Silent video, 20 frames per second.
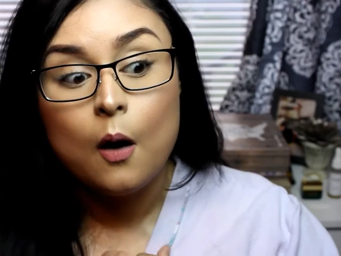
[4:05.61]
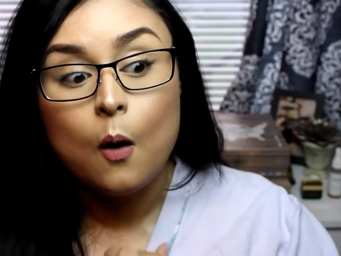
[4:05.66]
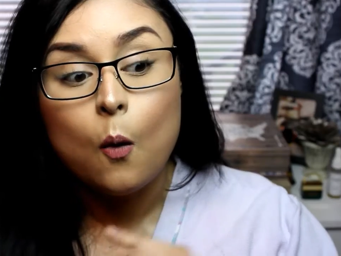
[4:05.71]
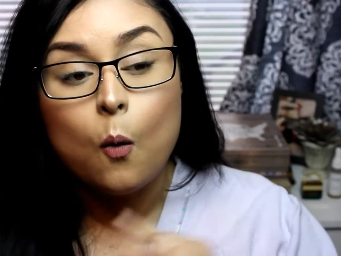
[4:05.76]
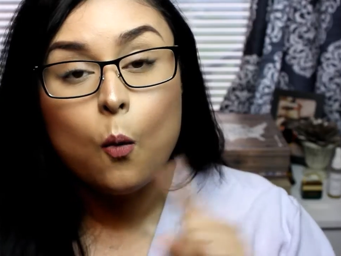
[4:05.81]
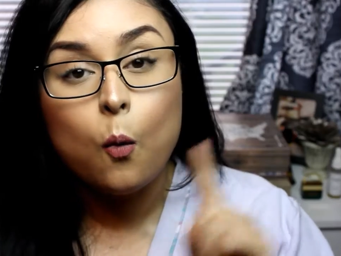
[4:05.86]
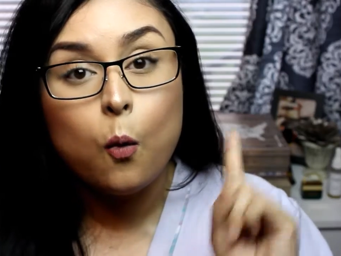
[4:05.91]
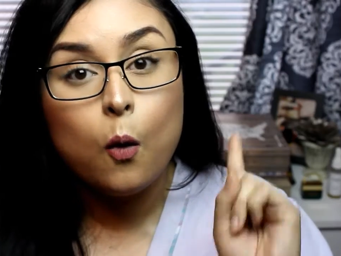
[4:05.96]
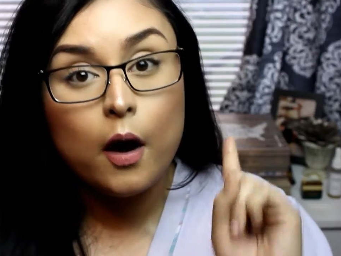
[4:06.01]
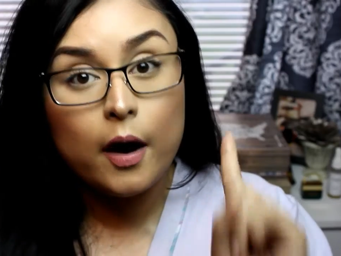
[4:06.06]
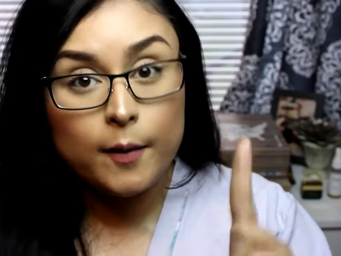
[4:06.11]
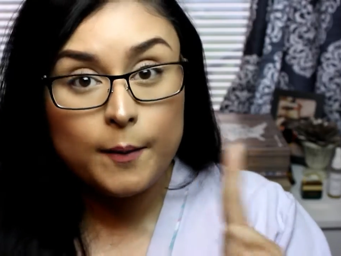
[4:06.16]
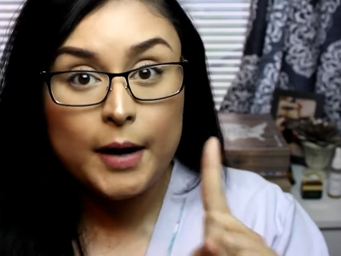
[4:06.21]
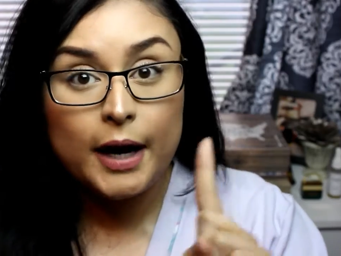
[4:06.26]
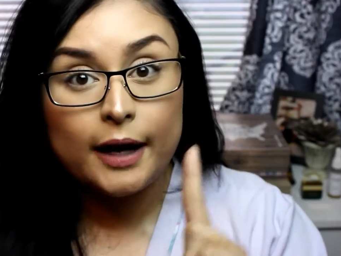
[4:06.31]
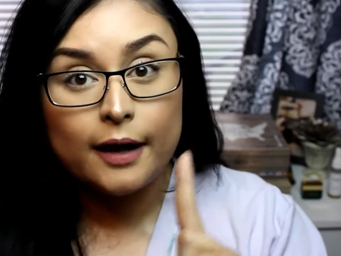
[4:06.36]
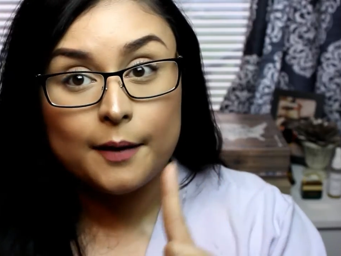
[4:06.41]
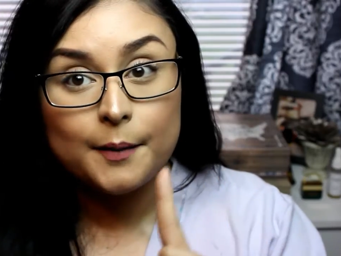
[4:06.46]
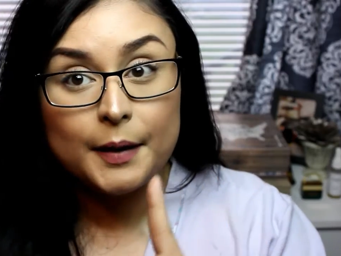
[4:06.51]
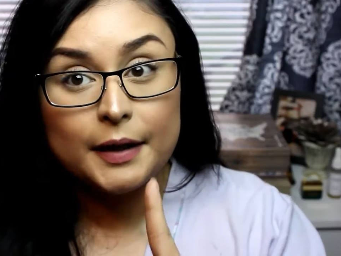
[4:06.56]
one
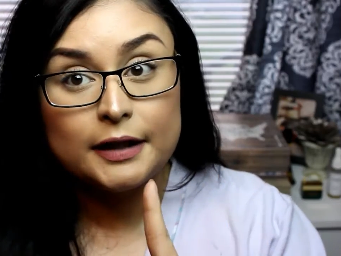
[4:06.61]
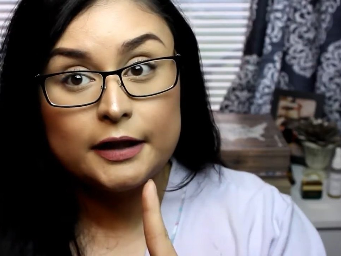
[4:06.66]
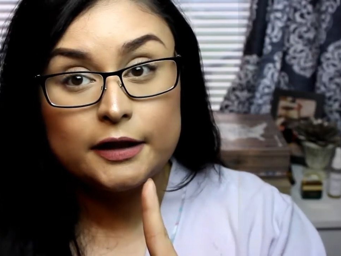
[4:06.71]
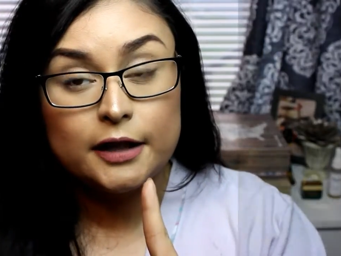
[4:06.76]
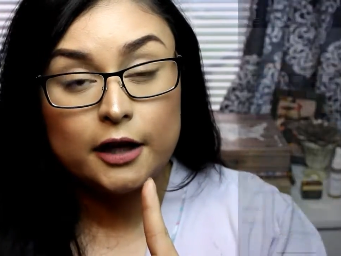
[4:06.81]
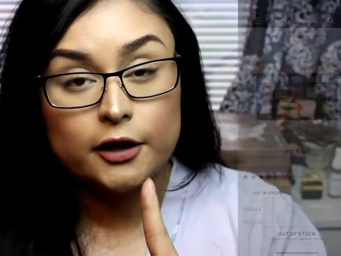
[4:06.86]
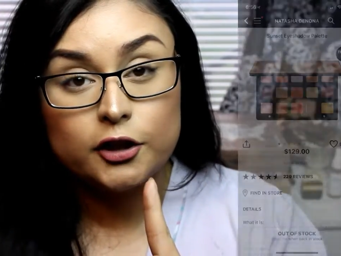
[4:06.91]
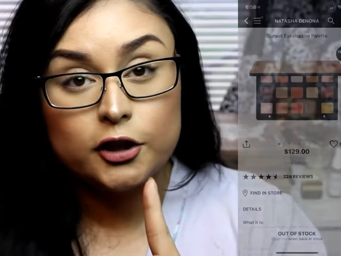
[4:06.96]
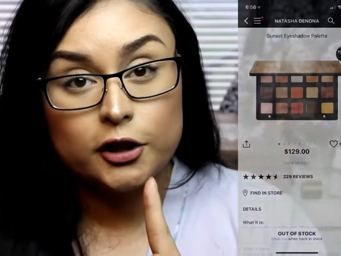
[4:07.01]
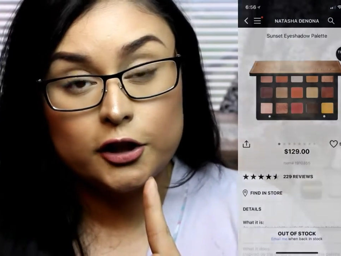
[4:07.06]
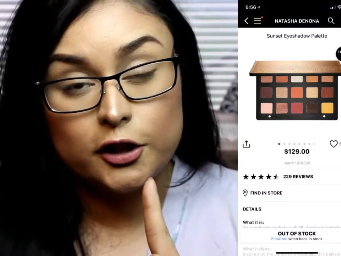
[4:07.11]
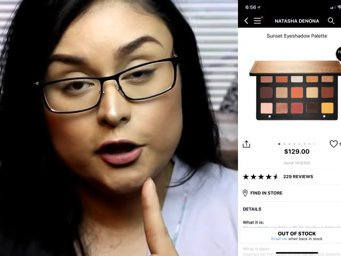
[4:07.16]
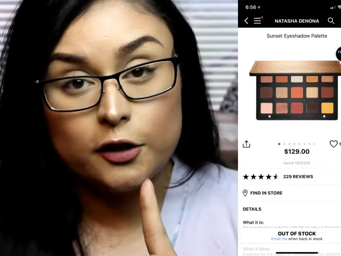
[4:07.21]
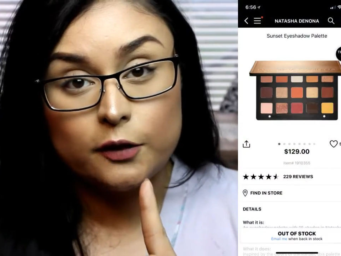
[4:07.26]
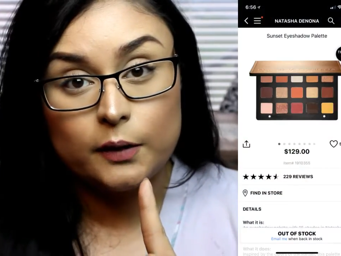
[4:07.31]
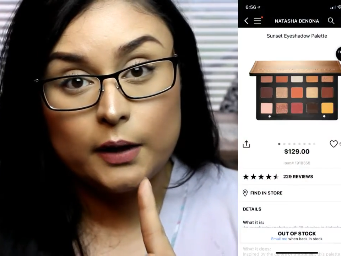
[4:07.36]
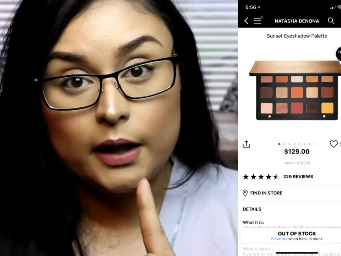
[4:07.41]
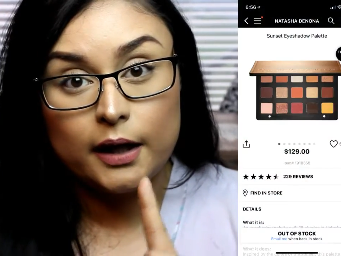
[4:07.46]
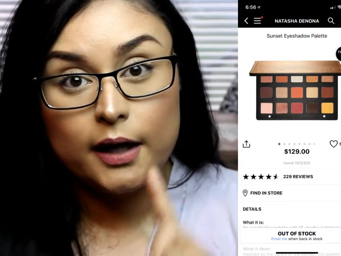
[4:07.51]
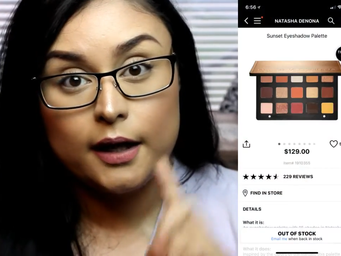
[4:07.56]
palette by Natasha
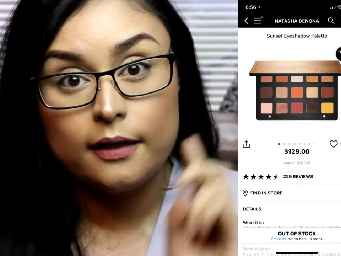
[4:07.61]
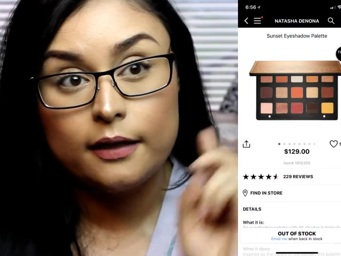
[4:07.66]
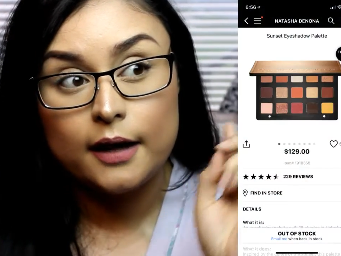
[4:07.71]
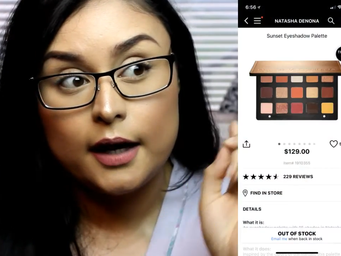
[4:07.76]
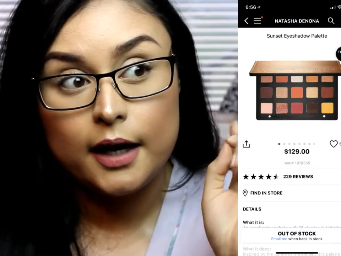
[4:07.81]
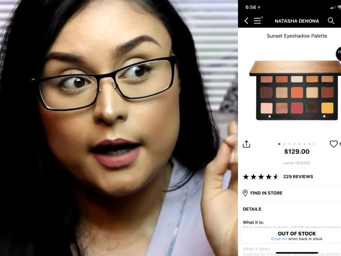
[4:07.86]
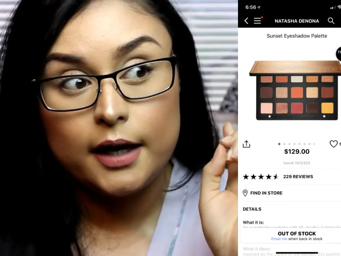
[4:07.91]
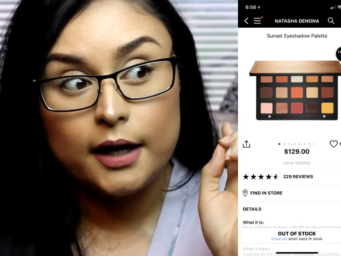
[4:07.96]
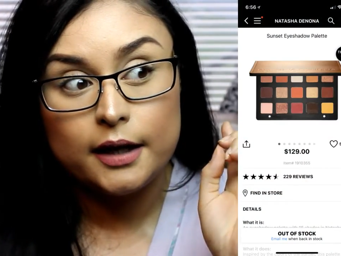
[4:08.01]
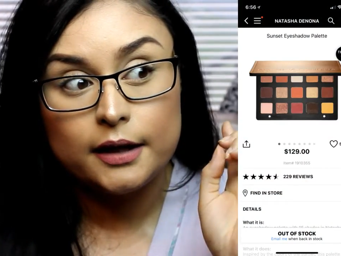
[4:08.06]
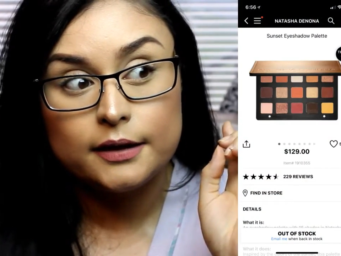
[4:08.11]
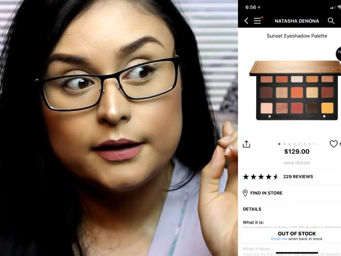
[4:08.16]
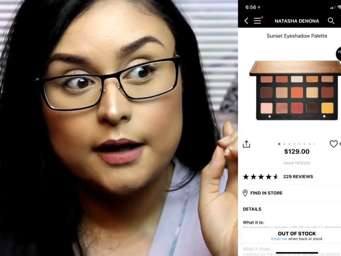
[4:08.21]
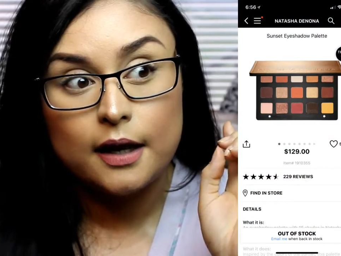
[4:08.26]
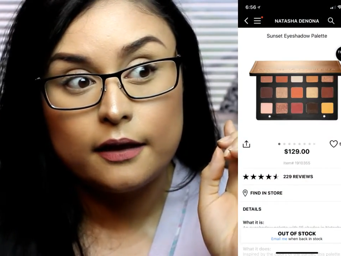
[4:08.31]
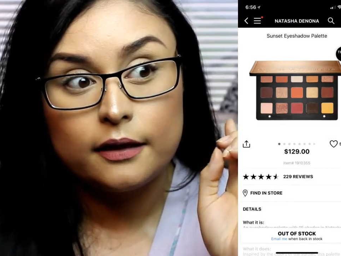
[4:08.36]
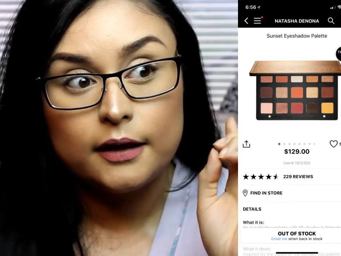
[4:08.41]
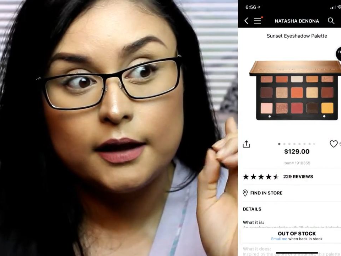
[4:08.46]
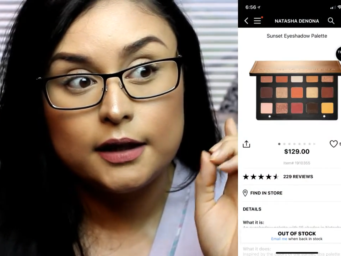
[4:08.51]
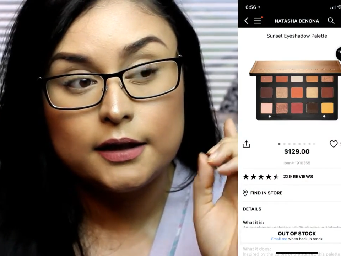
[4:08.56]
Denona, and that is
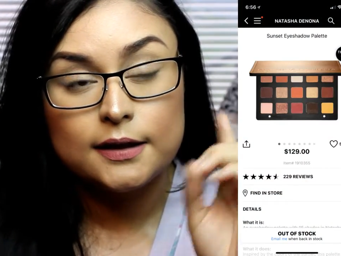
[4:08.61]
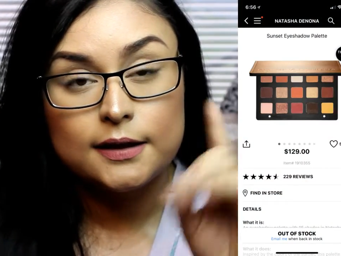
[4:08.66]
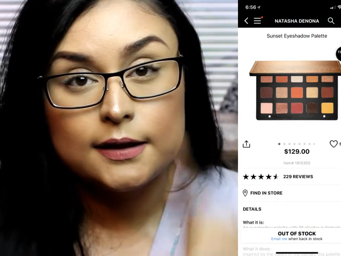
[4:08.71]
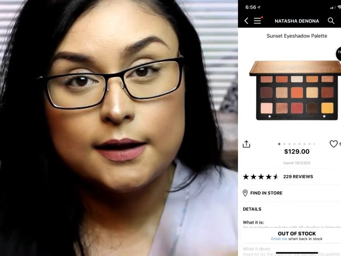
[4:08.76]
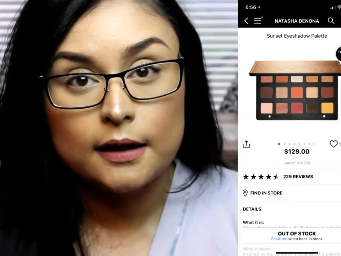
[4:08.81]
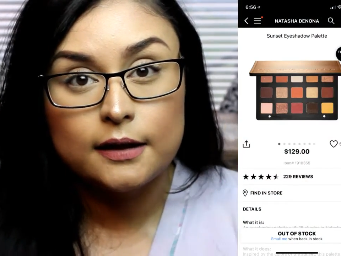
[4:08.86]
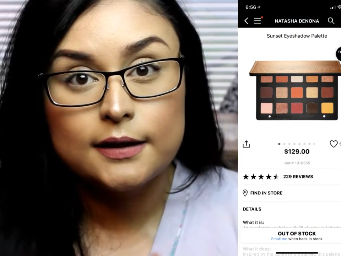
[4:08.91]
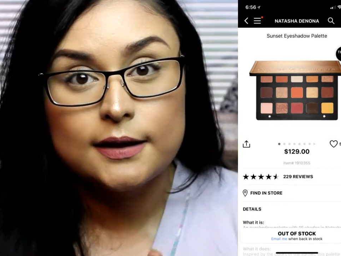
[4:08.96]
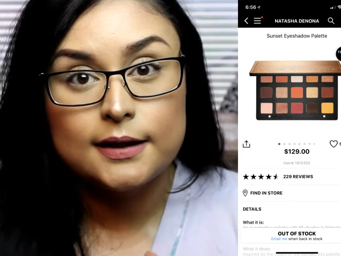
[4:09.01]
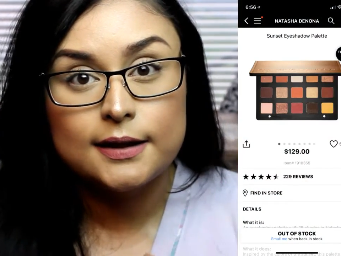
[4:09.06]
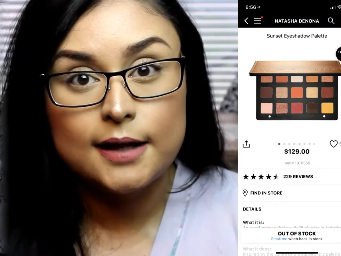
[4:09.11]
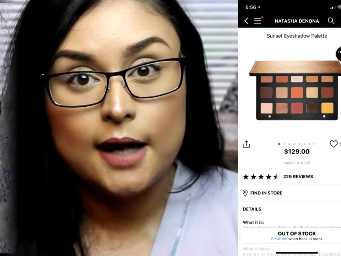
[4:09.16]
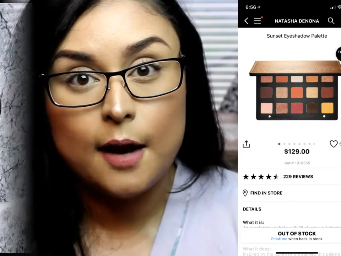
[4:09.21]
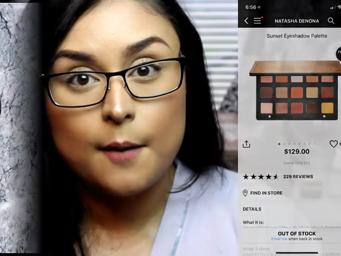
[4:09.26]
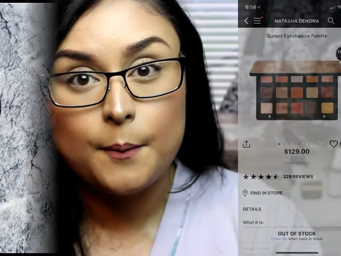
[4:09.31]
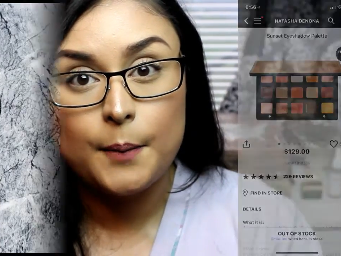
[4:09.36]
the Sunset